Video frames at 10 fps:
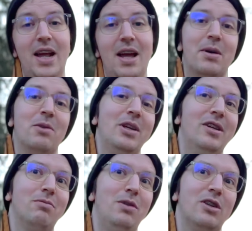And by the way,
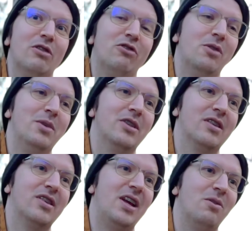this piece of foam is
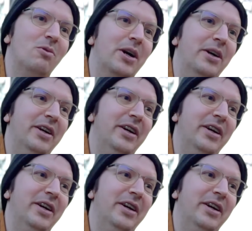the same where